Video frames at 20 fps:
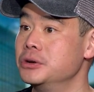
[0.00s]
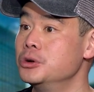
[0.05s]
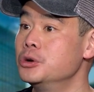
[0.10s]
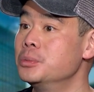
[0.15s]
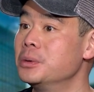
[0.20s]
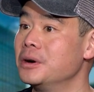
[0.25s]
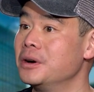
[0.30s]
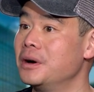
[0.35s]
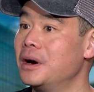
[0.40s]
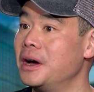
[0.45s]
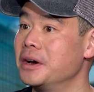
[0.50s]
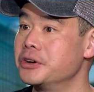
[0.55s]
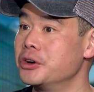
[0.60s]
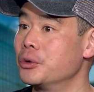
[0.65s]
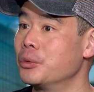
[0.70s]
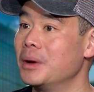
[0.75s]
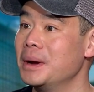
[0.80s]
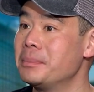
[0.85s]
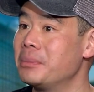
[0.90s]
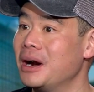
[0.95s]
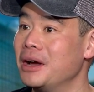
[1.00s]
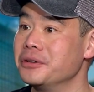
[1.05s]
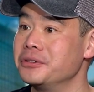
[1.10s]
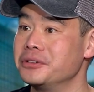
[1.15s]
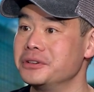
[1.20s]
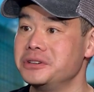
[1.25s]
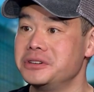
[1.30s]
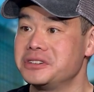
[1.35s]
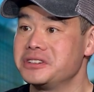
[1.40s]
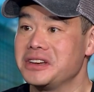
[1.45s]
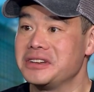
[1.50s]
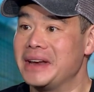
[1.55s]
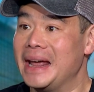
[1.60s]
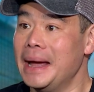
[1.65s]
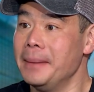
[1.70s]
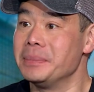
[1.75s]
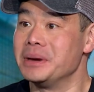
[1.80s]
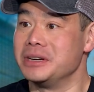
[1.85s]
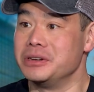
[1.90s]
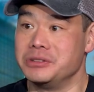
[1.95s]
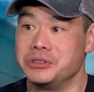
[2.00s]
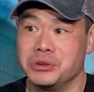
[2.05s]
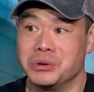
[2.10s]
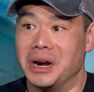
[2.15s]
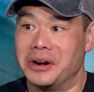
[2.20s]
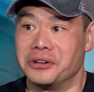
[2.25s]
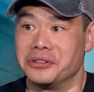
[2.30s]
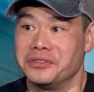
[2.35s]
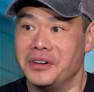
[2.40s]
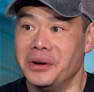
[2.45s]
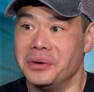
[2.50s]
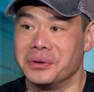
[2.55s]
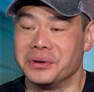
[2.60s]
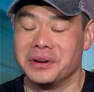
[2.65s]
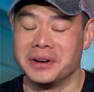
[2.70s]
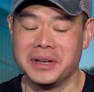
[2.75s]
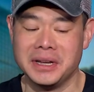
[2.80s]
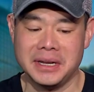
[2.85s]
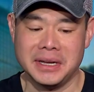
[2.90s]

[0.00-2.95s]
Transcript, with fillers: Uber on your web browser? It just doesn't happen. You do it on your phone.